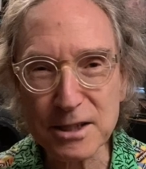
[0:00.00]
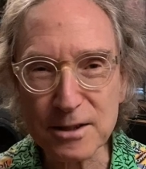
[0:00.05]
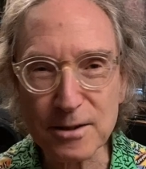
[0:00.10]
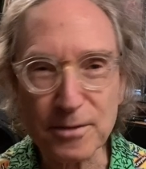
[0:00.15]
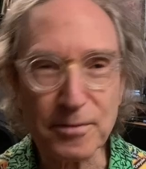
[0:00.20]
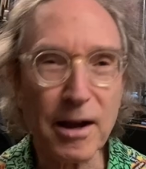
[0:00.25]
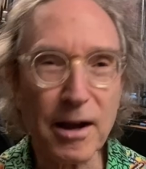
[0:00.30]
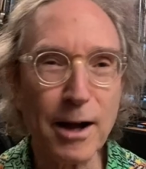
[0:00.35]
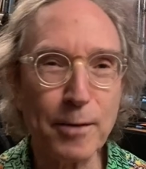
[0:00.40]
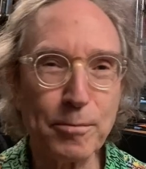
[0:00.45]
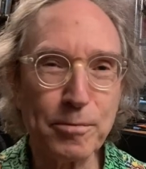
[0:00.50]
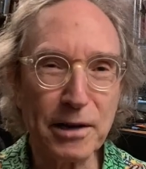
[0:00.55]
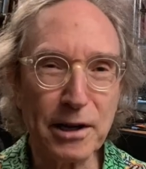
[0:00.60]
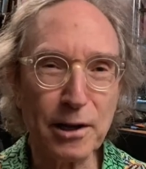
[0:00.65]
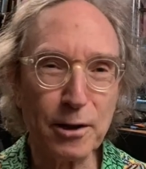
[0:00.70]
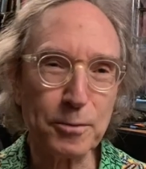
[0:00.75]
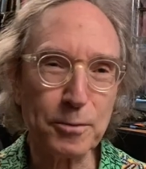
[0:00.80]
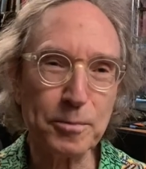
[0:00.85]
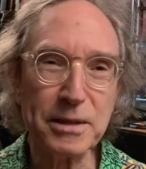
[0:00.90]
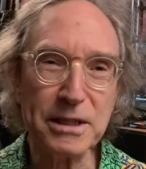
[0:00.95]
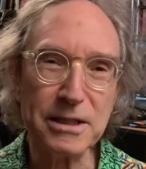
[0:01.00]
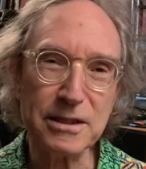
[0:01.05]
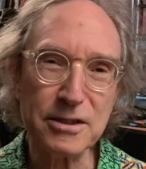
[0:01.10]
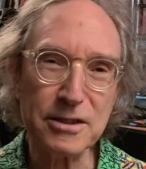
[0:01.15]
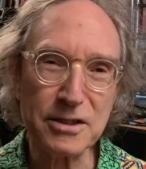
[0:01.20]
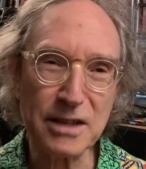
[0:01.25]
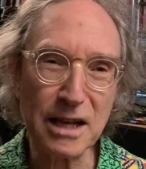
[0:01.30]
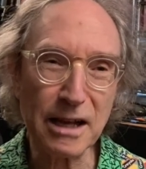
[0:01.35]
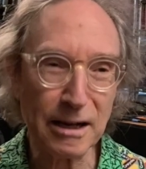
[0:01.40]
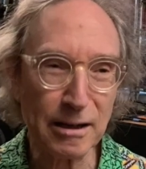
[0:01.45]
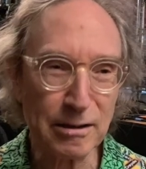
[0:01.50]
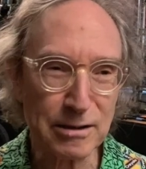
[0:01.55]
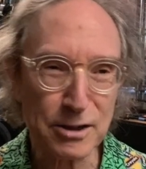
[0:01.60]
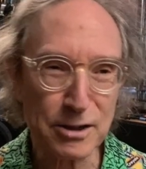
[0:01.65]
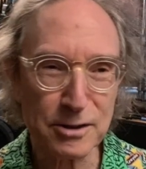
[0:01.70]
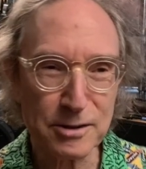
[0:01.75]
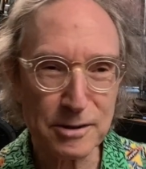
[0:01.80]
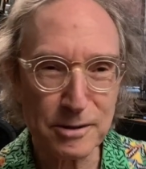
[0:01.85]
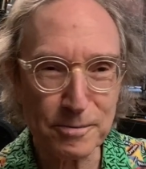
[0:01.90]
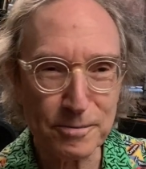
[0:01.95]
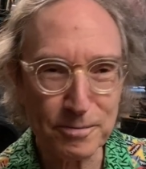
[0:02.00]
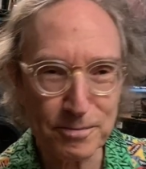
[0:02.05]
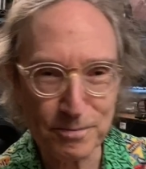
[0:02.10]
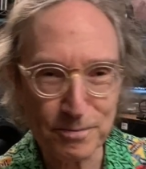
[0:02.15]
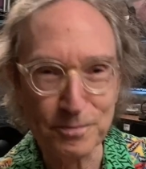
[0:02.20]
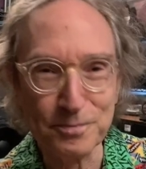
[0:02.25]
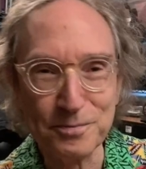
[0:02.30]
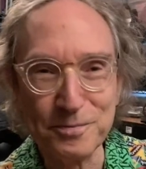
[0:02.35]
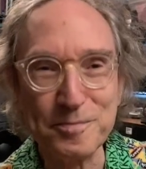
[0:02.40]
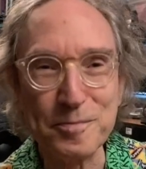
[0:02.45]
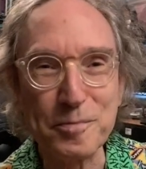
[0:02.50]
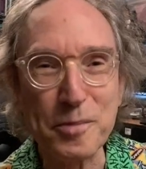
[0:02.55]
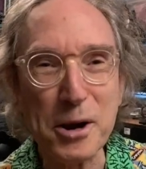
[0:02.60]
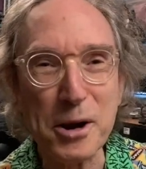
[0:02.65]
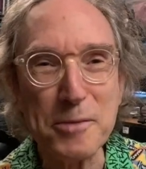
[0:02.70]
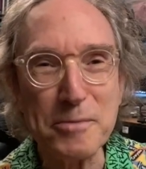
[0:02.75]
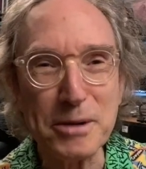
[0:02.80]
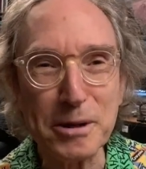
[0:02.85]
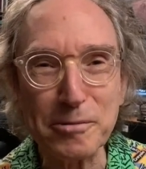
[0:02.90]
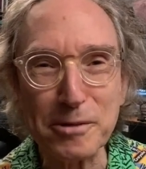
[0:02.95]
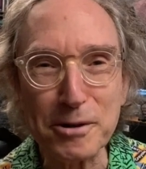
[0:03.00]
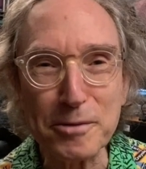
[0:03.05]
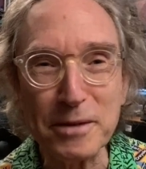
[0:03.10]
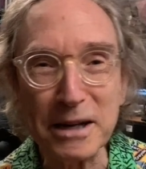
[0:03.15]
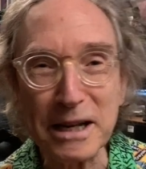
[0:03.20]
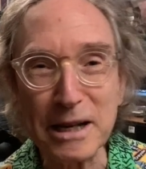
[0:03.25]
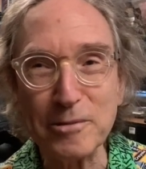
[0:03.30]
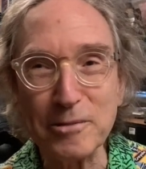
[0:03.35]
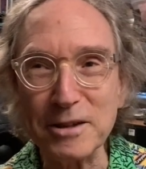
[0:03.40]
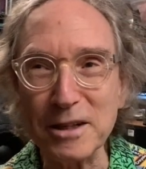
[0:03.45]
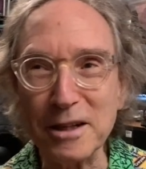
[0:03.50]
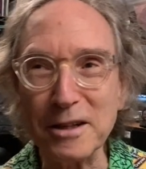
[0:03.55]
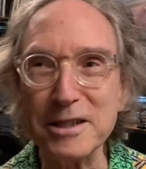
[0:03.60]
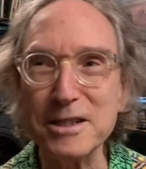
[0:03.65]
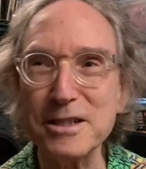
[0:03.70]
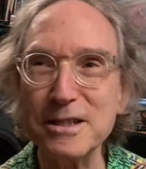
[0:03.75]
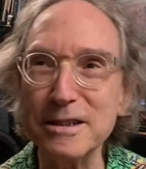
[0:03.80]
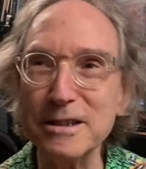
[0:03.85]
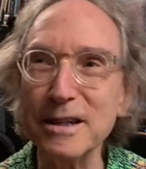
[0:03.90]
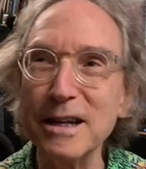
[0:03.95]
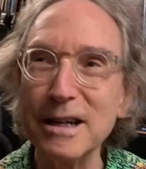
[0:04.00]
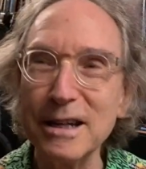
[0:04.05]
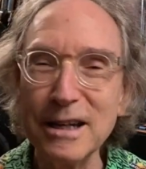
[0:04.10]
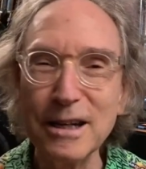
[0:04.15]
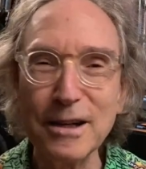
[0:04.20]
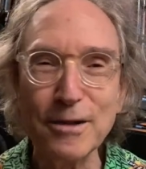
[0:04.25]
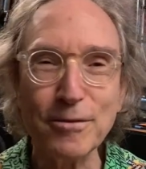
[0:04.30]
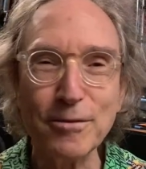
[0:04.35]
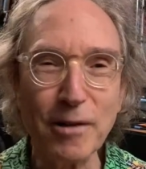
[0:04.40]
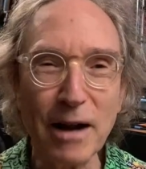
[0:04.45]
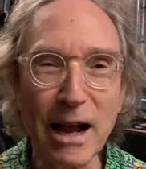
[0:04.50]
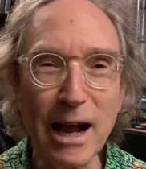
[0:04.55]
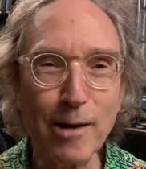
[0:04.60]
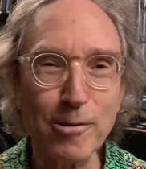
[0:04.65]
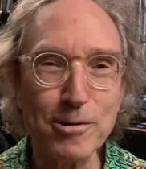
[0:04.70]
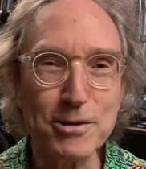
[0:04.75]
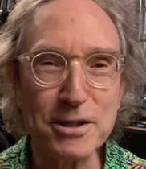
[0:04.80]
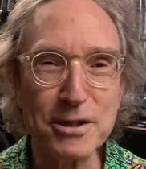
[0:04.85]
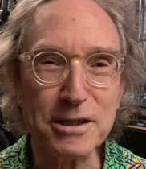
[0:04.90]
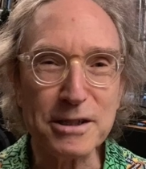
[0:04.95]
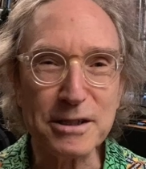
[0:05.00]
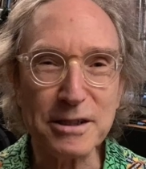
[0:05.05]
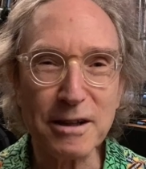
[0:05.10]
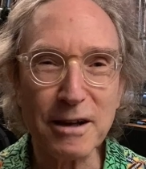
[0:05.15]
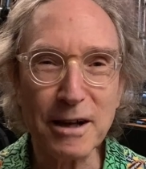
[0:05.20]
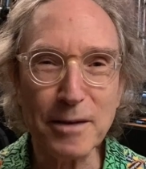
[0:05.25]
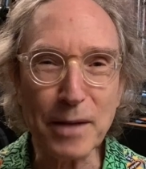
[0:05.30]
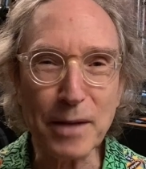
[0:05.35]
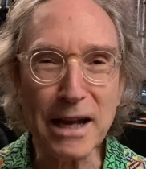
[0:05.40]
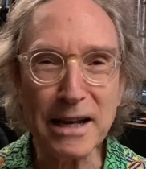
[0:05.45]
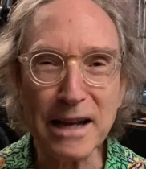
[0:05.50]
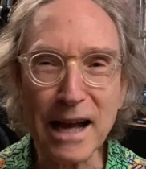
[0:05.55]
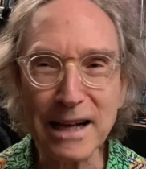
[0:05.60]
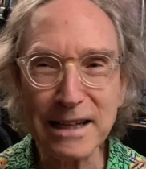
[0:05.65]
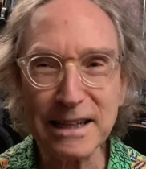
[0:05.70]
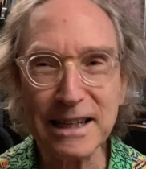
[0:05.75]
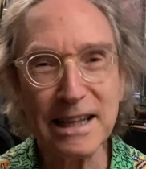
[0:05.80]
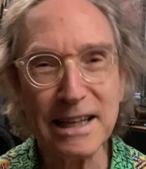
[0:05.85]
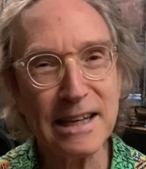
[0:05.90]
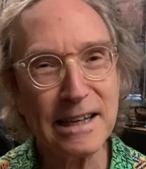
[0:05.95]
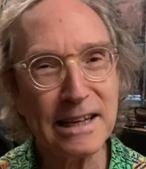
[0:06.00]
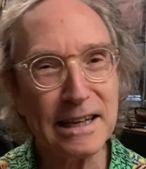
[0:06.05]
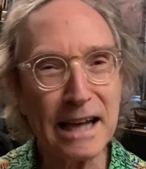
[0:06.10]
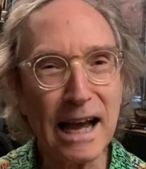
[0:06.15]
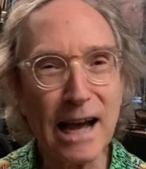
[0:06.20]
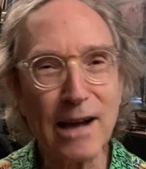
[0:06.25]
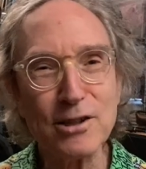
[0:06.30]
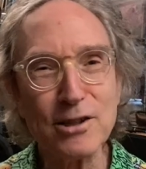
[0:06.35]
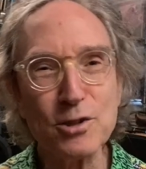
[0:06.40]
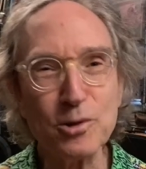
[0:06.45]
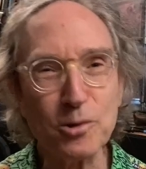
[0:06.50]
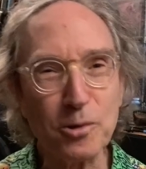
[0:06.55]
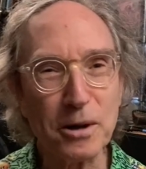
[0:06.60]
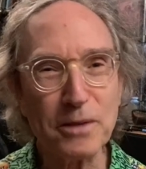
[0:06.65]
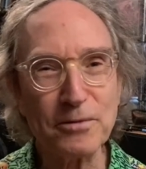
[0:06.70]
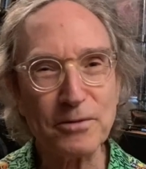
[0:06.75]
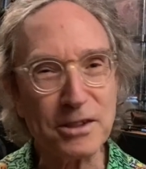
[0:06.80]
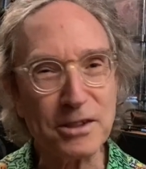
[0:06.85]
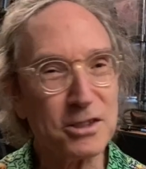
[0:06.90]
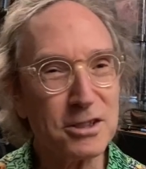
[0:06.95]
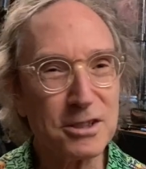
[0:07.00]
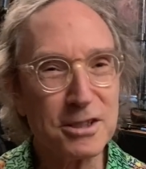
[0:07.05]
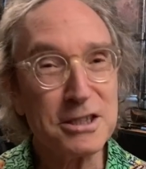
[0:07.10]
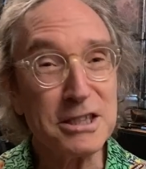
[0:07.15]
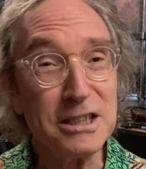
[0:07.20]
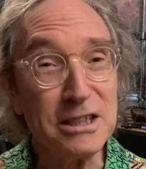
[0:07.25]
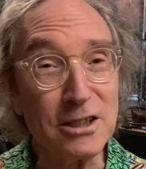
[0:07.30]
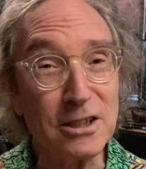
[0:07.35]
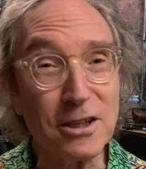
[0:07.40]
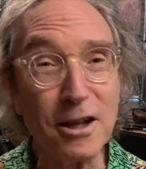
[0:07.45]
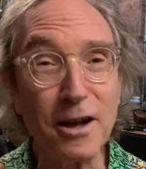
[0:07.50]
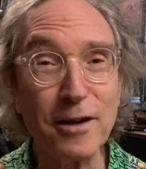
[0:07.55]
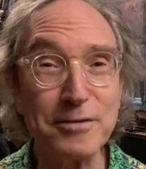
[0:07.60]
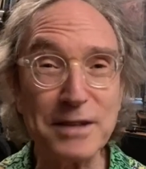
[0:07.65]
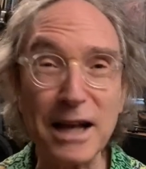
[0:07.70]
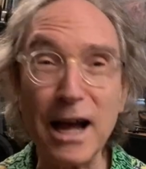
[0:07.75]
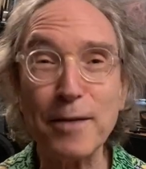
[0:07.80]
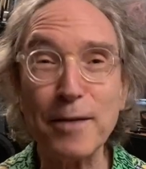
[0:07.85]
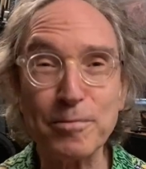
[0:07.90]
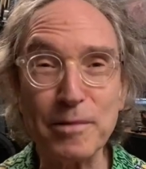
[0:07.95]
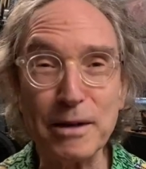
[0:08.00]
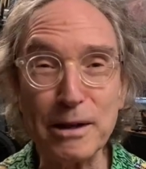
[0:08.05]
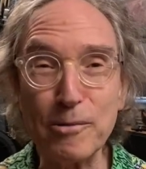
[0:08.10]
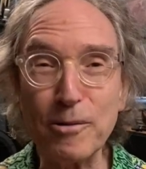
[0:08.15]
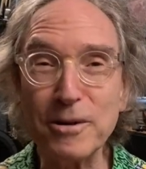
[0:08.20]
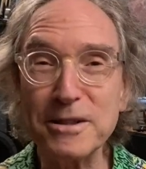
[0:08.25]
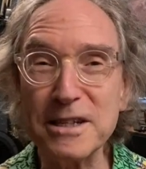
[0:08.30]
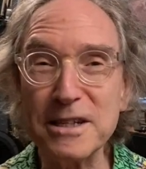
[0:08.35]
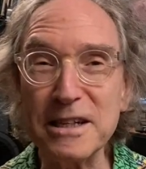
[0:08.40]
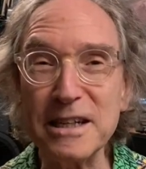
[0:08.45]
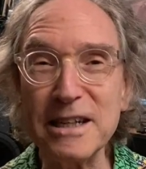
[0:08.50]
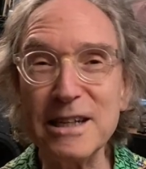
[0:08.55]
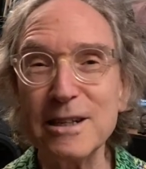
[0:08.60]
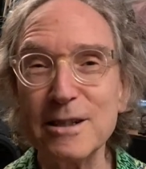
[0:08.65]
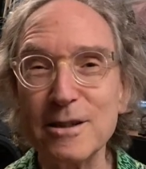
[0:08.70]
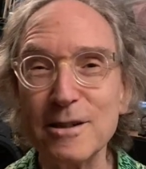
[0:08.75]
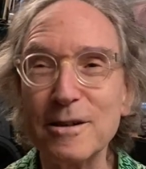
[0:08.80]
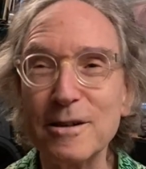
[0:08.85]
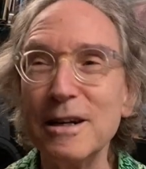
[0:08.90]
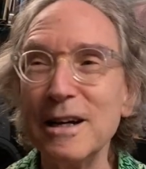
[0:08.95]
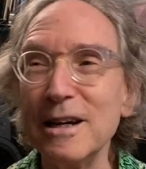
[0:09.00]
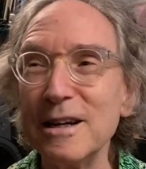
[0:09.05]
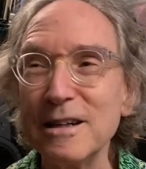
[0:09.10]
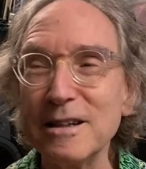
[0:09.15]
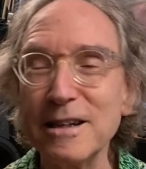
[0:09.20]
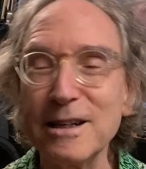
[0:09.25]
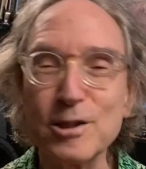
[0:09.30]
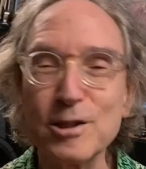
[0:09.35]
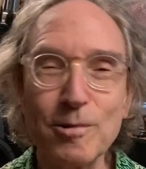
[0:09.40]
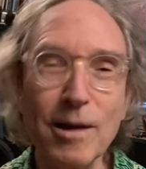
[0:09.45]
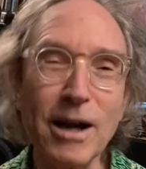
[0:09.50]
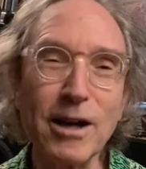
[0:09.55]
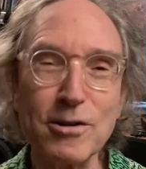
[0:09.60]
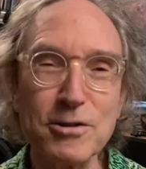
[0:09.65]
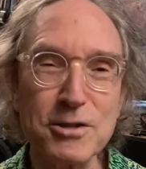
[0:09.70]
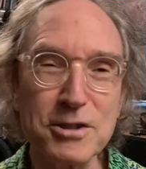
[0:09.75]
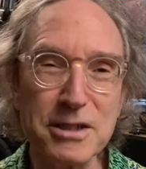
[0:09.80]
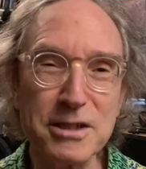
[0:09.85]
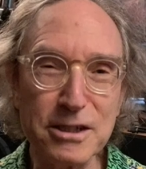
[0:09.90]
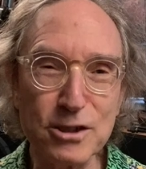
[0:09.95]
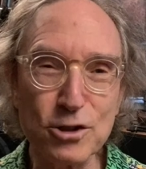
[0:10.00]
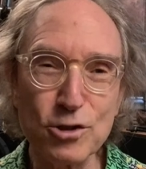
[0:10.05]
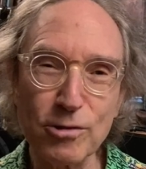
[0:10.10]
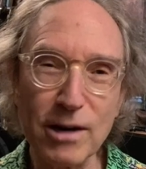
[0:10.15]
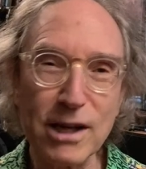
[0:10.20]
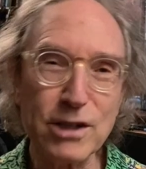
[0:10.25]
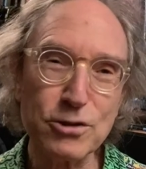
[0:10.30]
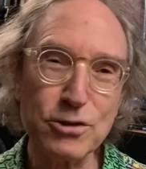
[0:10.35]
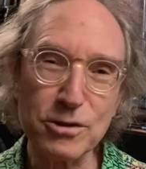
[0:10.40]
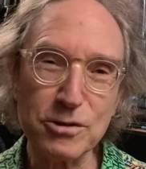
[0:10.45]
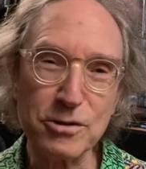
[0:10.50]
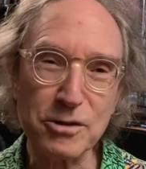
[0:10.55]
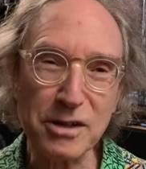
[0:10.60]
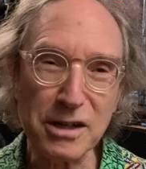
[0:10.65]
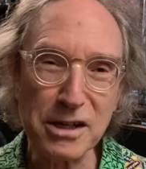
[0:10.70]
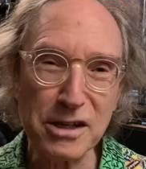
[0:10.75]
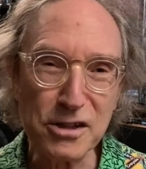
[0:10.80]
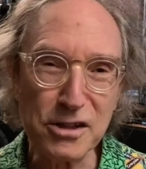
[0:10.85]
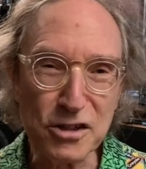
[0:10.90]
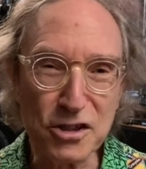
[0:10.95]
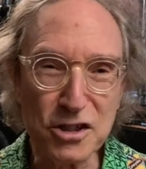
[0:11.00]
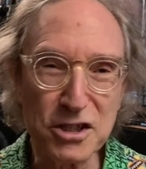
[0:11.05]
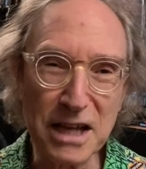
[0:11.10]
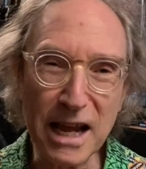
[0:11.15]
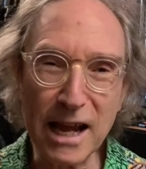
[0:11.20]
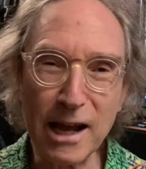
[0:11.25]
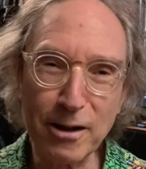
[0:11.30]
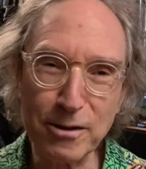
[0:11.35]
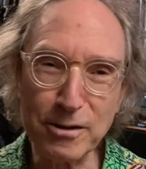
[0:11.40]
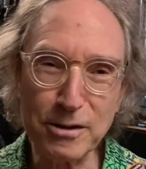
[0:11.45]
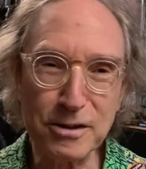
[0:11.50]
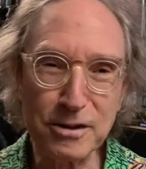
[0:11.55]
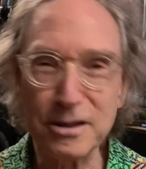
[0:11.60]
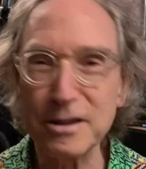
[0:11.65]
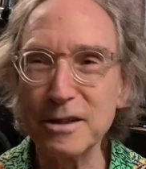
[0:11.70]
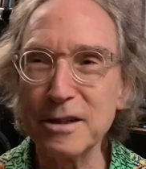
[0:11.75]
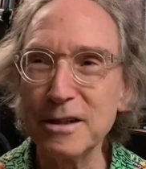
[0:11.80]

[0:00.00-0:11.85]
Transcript: of opera LPs, and I'd put them in a room, and he would listen for hours at a time, and not geeking out as an audiophile, just because he loved opera, and he wanted to hear these records that he treasured sound